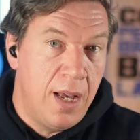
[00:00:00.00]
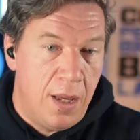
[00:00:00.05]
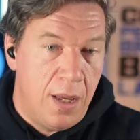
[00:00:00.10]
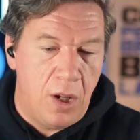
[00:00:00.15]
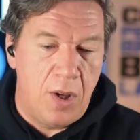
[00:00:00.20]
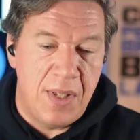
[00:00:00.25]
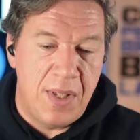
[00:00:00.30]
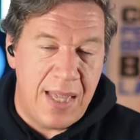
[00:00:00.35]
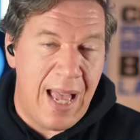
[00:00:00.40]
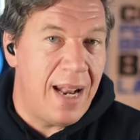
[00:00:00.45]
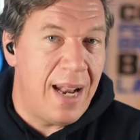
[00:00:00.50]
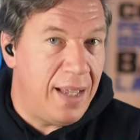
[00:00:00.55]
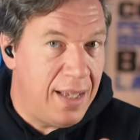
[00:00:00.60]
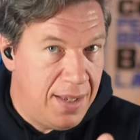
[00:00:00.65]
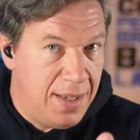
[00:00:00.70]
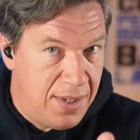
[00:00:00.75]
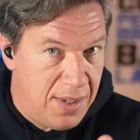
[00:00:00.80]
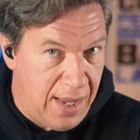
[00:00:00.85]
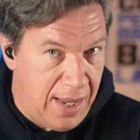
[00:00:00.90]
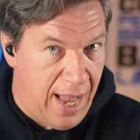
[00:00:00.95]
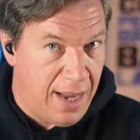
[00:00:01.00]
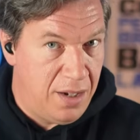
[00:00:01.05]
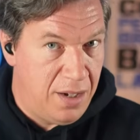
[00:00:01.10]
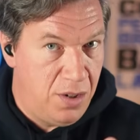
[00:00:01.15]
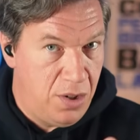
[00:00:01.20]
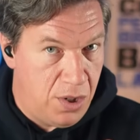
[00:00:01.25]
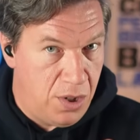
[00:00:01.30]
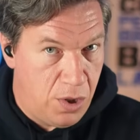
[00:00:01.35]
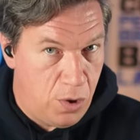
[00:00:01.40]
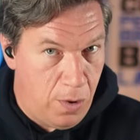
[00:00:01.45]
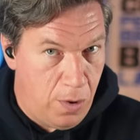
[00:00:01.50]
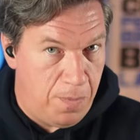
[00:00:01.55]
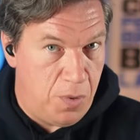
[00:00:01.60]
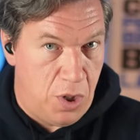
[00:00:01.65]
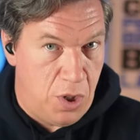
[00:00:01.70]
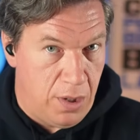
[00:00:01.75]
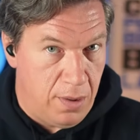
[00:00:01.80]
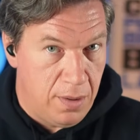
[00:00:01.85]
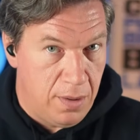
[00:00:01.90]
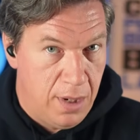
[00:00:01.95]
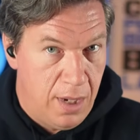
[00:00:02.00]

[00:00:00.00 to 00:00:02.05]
Because that exact description